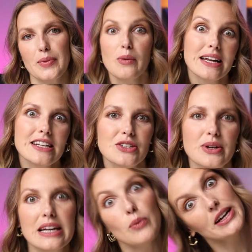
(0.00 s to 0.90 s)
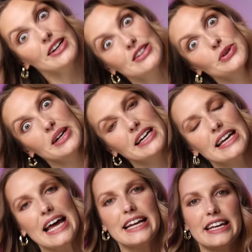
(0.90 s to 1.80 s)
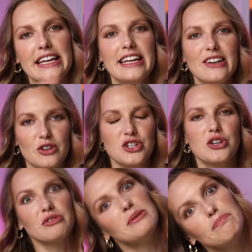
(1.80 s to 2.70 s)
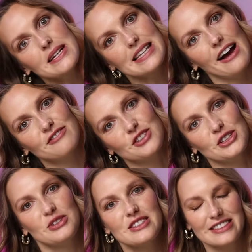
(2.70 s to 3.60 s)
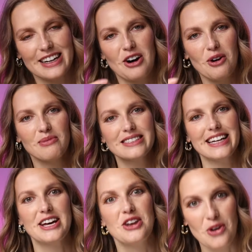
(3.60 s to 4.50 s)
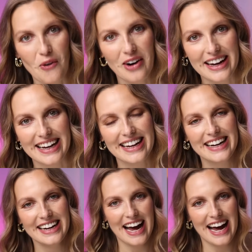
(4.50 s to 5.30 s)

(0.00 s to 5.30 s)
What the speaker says: what are you doing? What are you doing? And he or she repeats after you. It's like almost annoying.